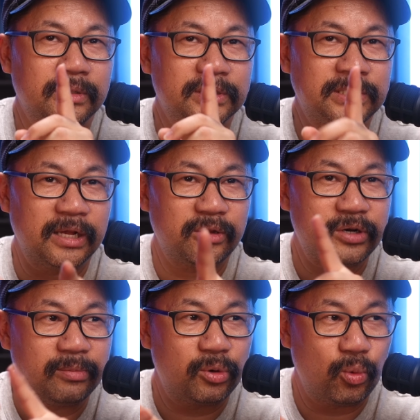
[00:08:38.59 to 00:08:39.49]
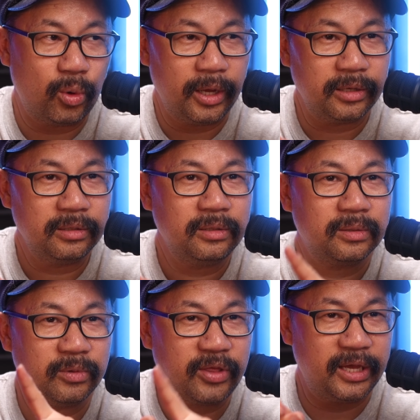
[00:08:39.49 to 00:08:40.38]
seller number 1
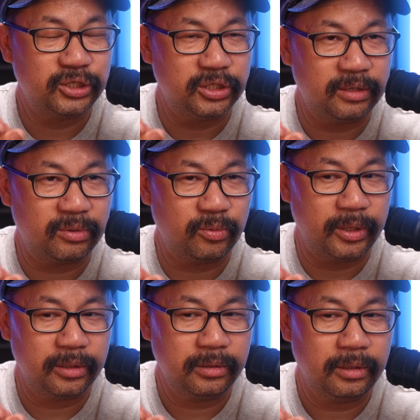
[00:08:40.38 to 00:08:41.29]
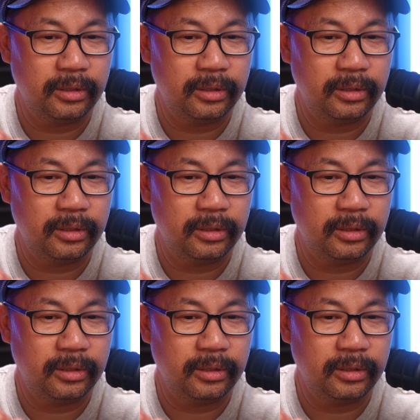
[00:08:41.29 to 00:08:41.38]
with agent number 1,